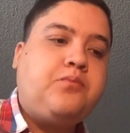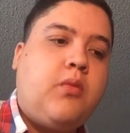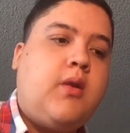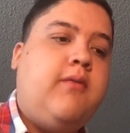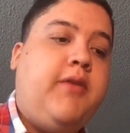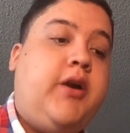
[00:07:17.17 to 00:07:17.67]

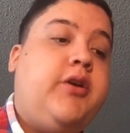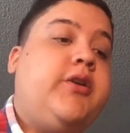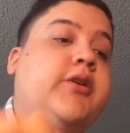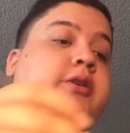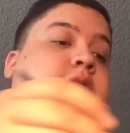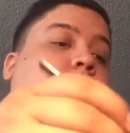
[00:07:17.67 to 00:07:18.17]
Very
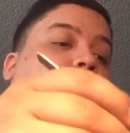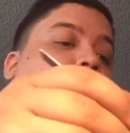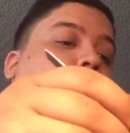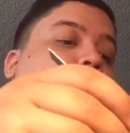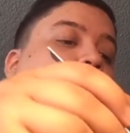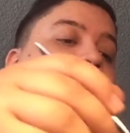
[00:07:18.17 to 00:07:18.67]
good.
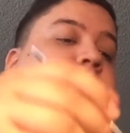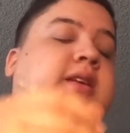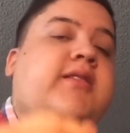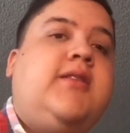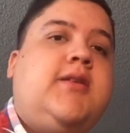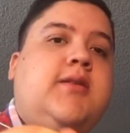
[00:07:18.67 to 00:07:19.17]
They
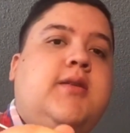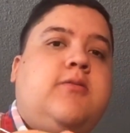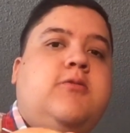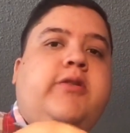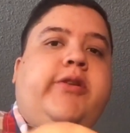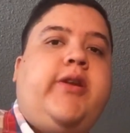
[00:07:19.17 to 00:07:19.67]
taste like the
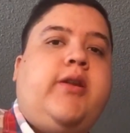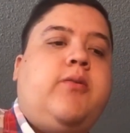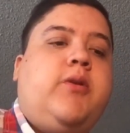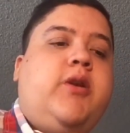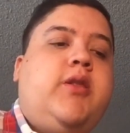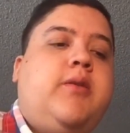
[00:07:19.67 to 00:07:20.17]
ones that
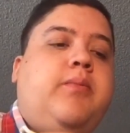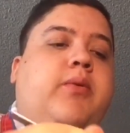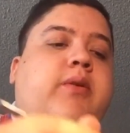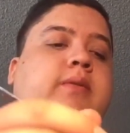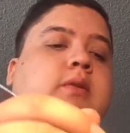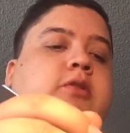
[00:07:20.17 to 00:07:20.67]
were in the
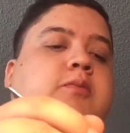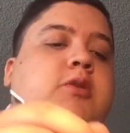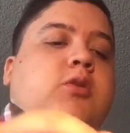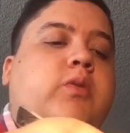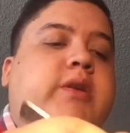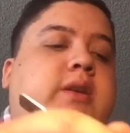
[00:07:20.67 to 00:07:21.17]
previous
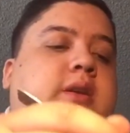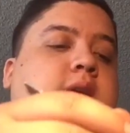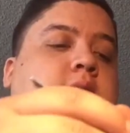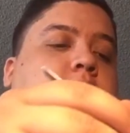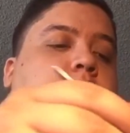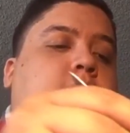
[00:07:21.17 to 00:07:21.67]
meal we did,
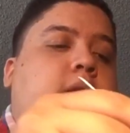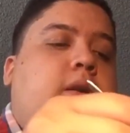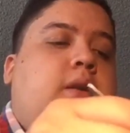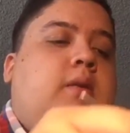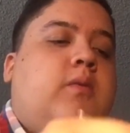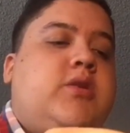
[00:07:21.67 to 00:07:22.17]

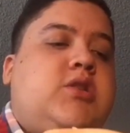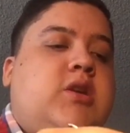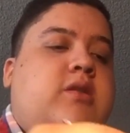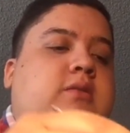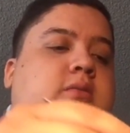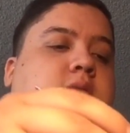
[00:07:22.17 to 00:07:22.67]
which
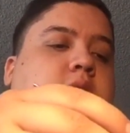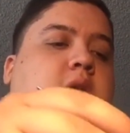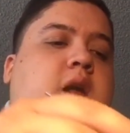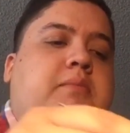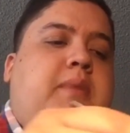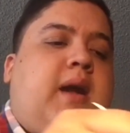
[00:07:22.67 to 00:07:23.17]
is
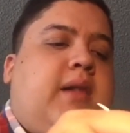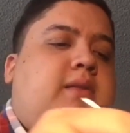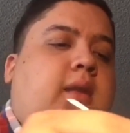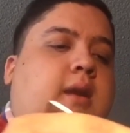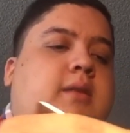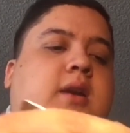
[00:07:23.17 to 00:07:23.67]
not a bad
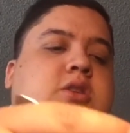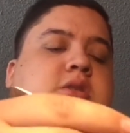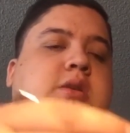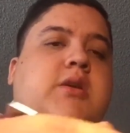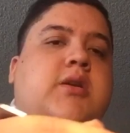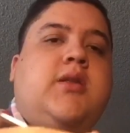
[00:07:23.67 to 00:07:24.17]
thing. It's actually
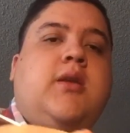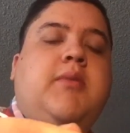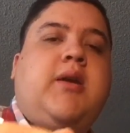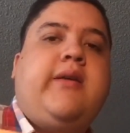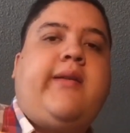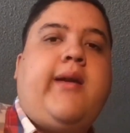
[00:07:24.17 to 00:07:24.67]
a good thing
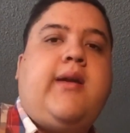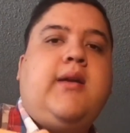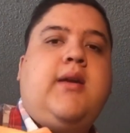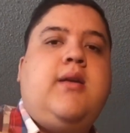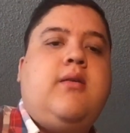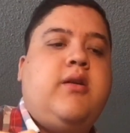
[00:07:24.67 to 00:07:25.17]
because I can
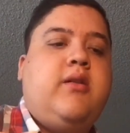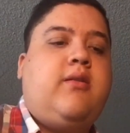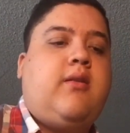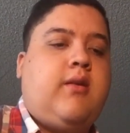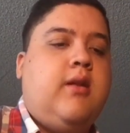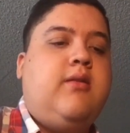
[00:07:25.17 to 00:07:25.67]

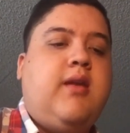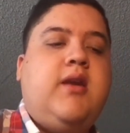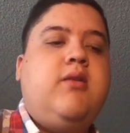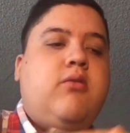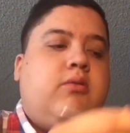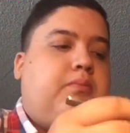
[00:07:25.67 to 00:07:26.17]

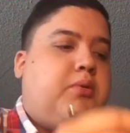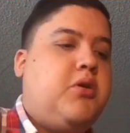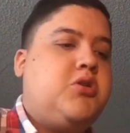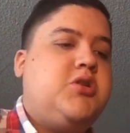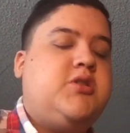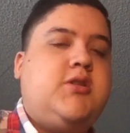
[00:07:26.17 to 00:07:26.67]
continue to
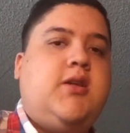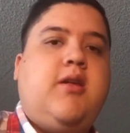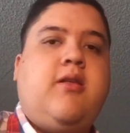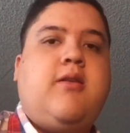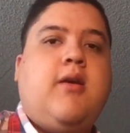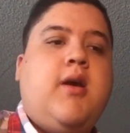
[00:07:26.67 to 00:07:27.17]
purchase
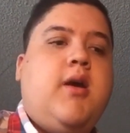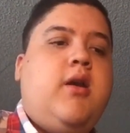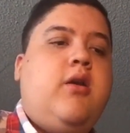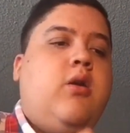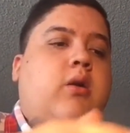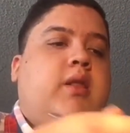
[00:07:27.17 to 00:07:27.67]
these
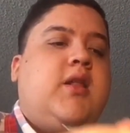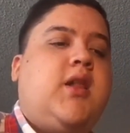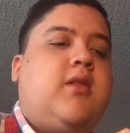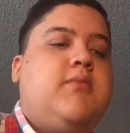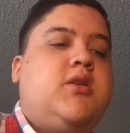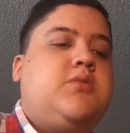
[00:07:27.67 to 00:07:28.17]
knowing that
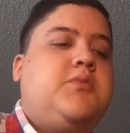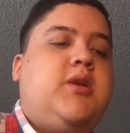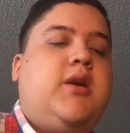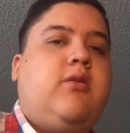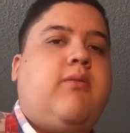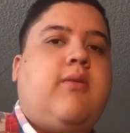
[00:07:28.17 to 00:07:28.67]
the mashed
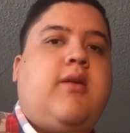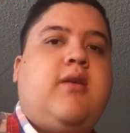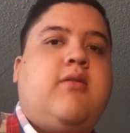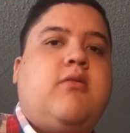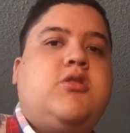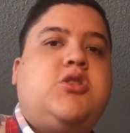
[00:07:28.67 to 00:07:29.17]
potatoes will
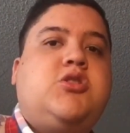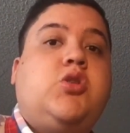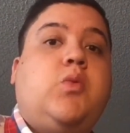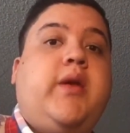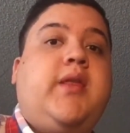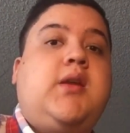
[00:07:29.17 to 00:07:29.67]
taste just the
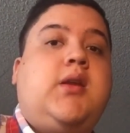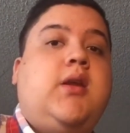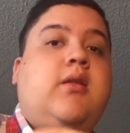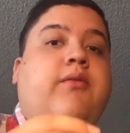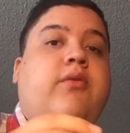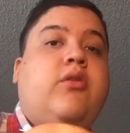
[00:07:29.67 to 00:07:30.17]
way they did
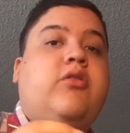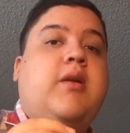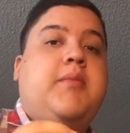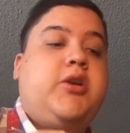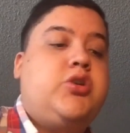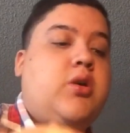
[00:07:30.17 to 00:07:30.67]
the first
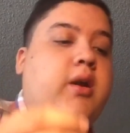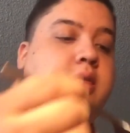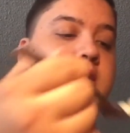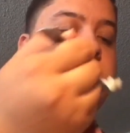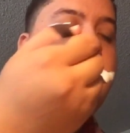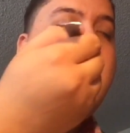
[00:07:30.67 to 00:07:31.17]
time I tried them.